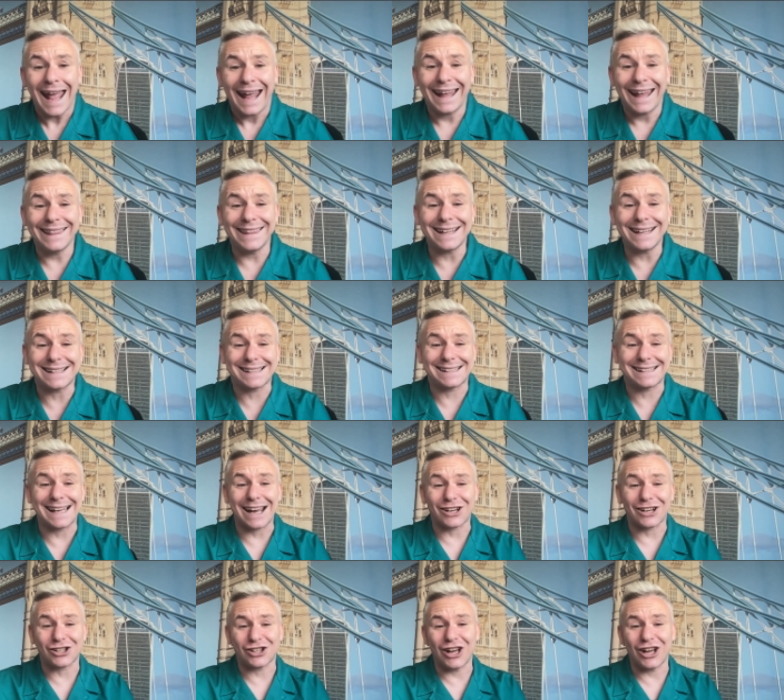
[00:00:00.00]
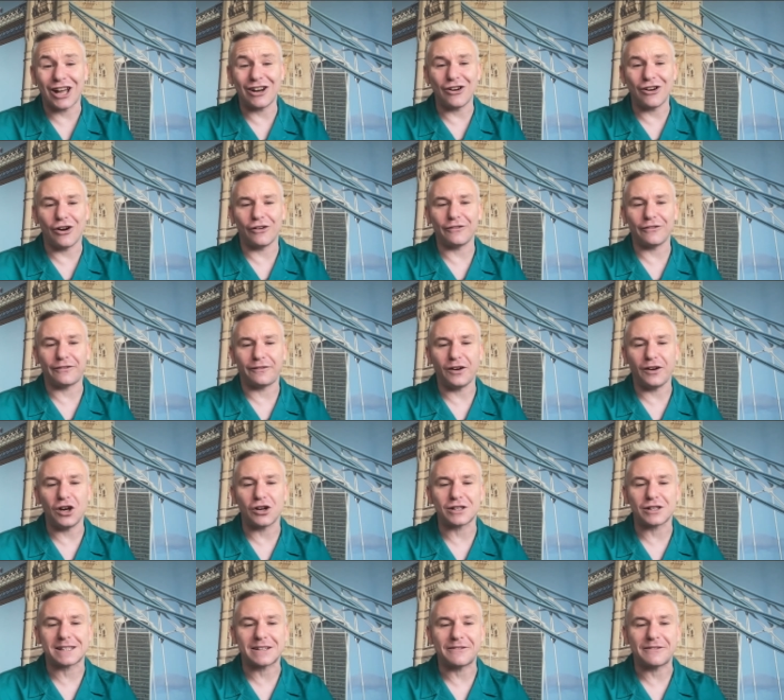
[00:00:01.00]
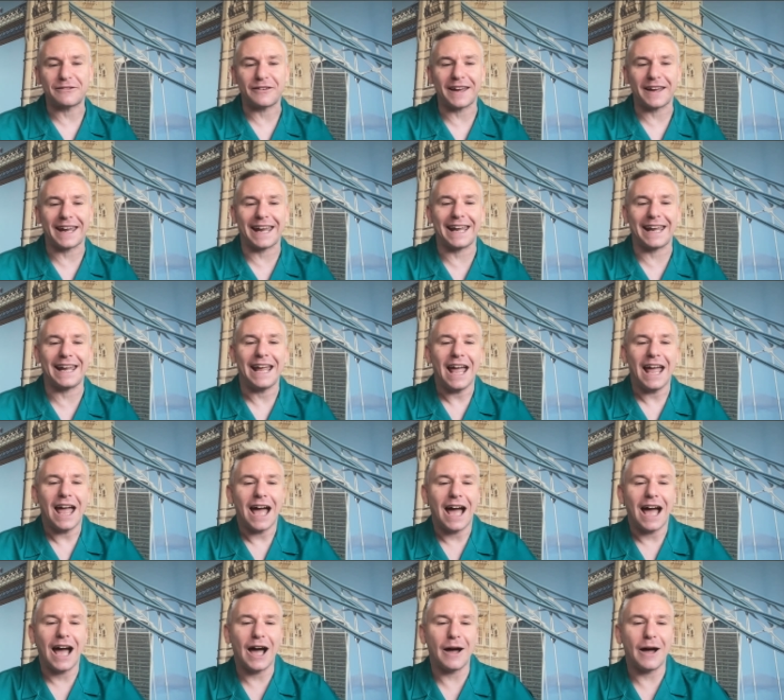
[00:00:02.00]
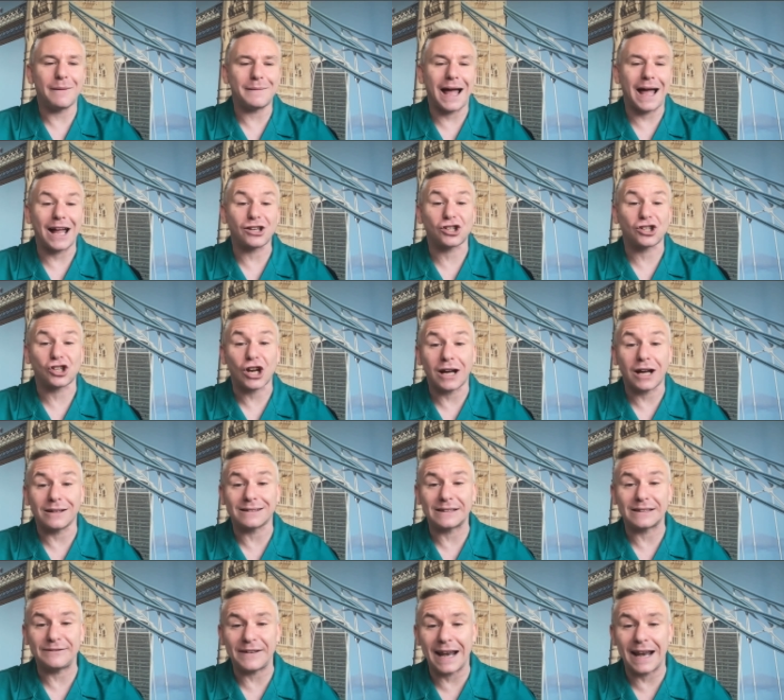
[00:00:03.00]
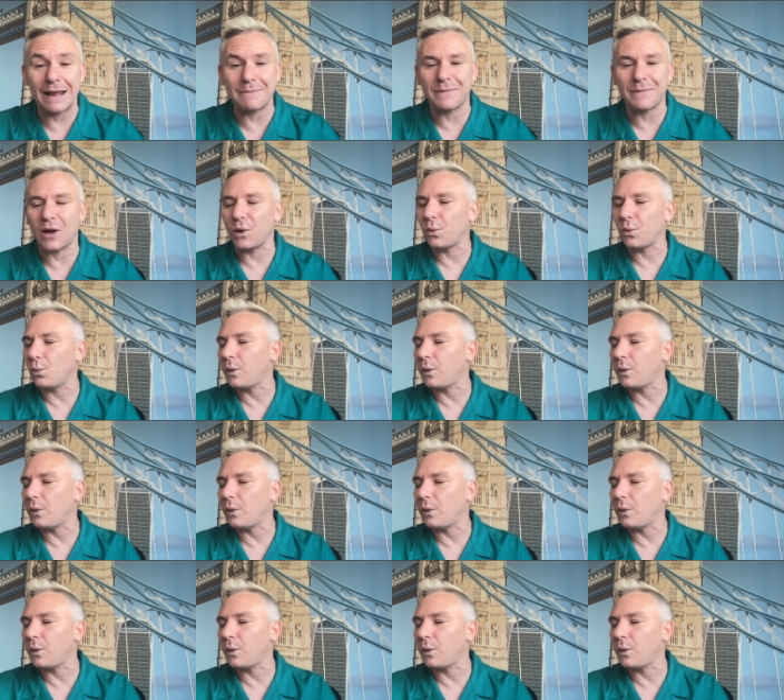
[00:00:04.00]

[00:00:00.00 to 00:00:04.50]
In this section on philosophy and child development,